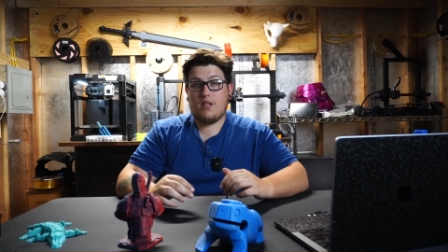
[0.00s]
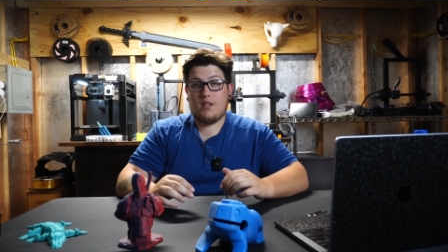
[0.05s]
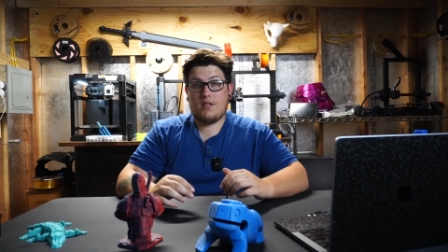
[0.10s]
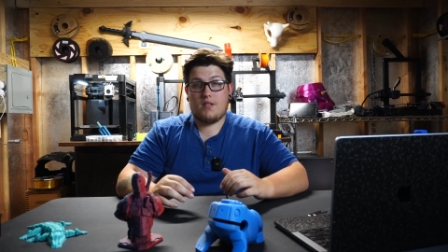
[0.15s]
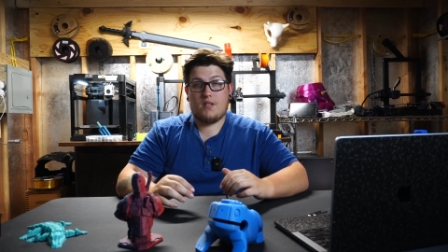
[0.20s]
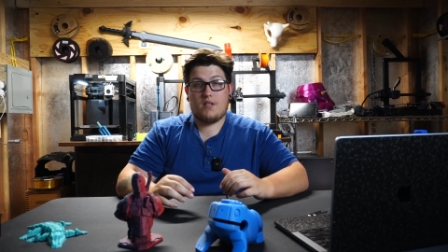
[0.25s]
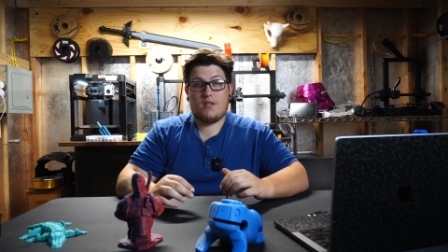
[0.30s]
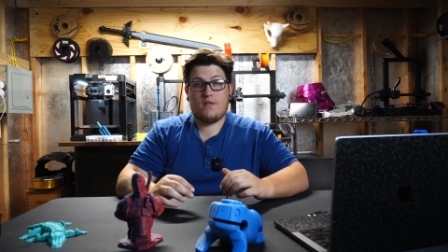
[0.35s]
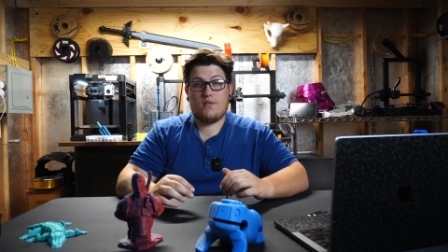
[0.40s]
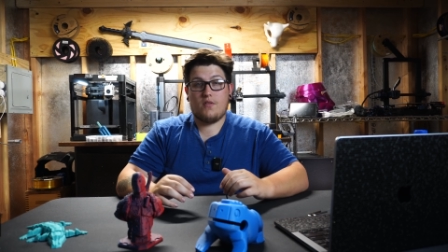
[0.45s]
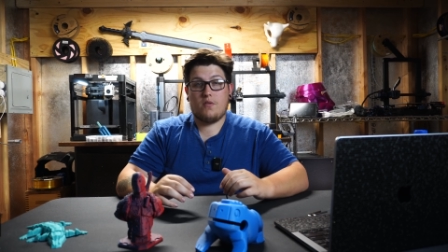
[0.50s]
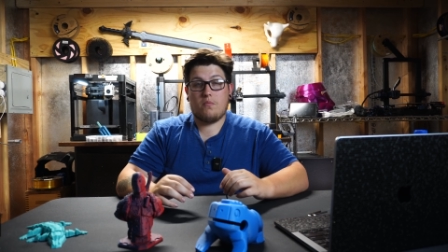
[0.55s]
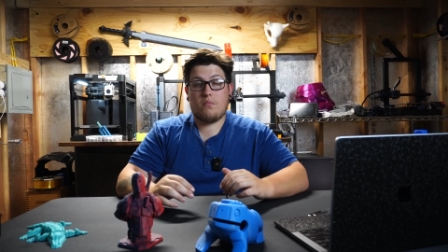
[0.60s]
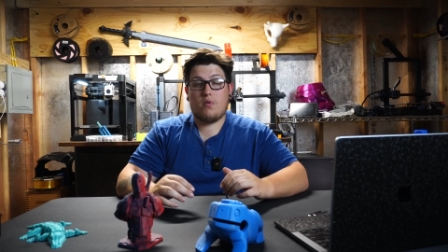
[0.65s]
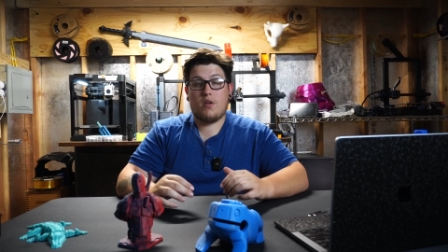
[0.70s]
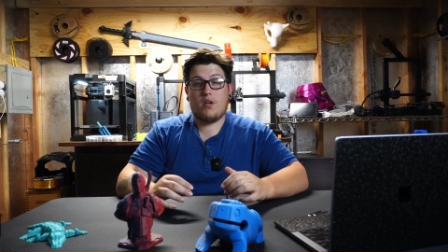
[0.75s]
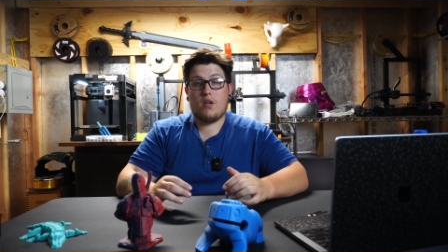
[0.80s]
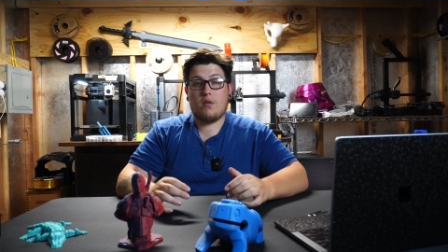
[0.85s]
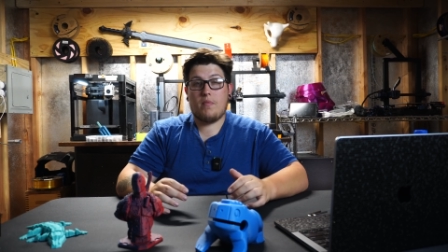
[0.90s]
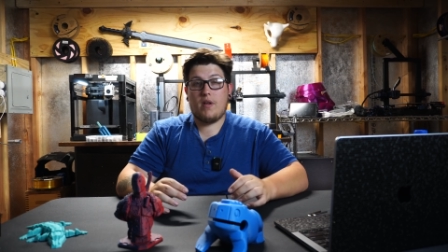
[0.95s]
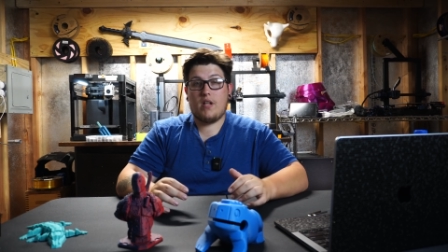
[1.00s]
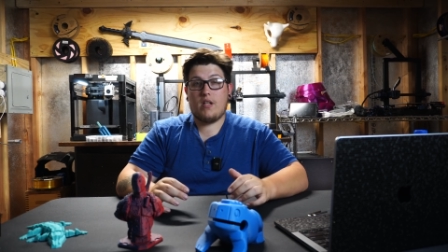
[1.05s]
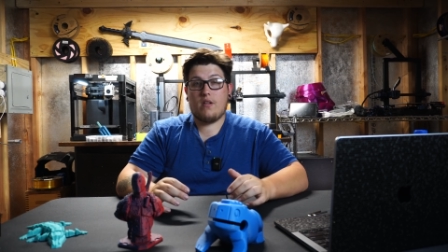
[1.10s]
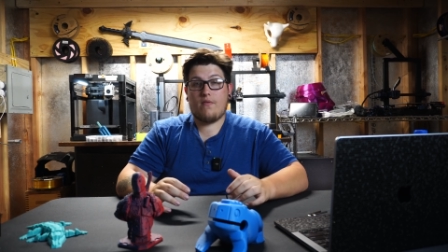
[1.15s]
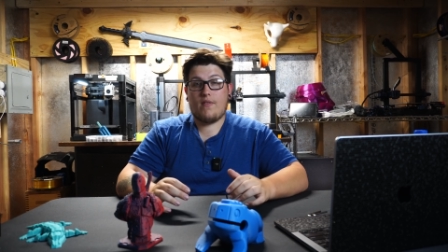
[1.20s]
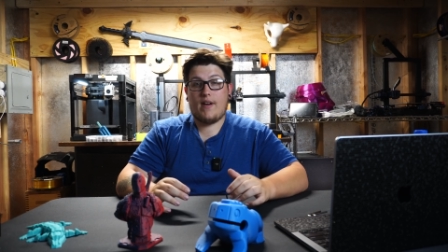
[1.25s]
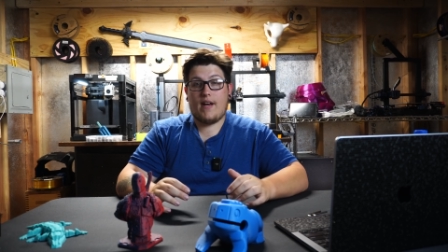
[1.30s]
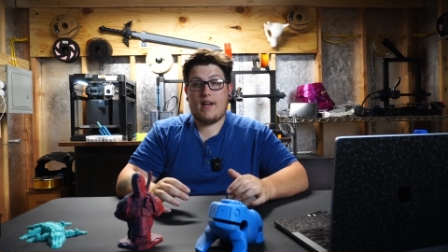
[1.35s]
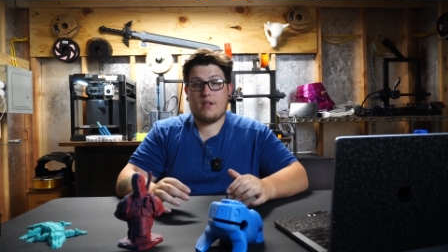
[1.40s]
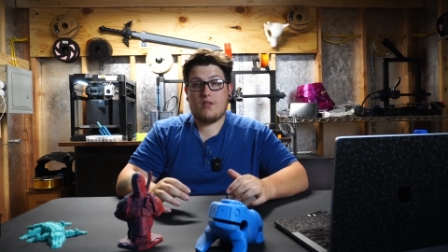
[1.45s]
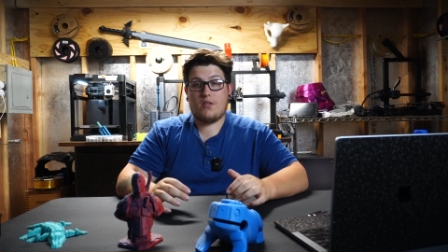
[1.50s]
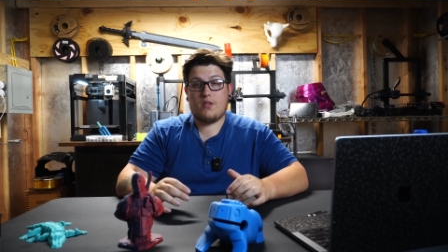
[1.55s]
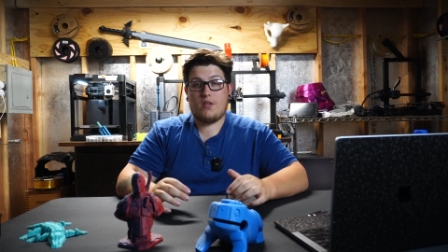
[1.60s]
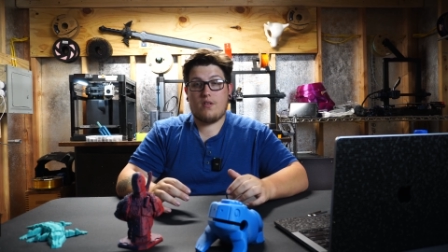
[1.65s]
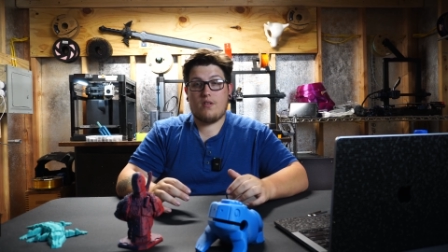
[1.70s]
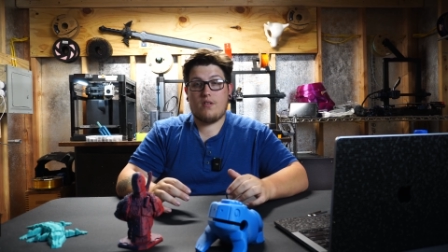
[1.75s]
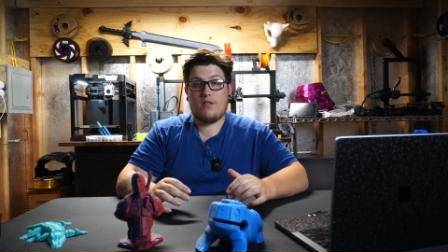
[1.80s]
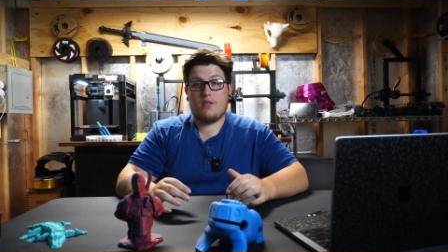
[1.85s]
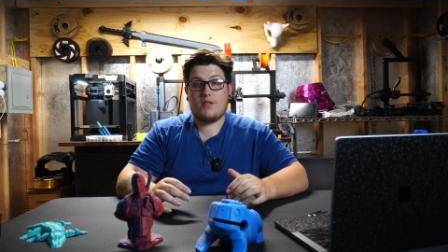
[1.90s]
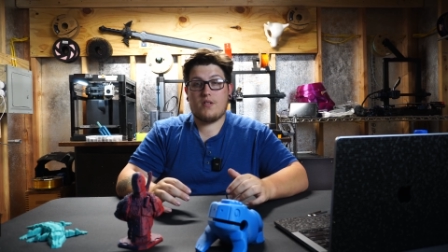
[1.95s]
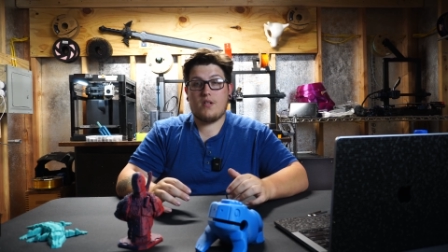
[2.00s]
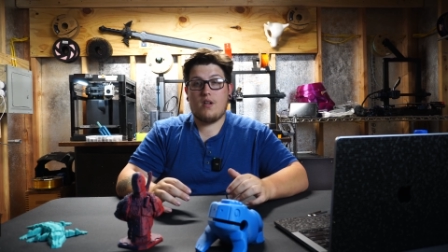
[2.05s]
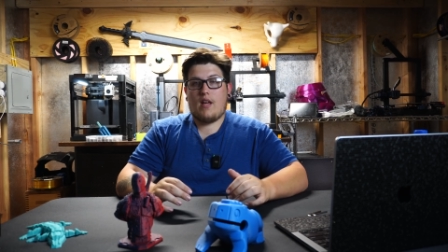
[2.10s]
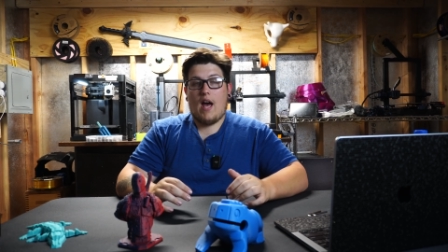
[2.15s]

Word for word: dozens of new printer manufacturers,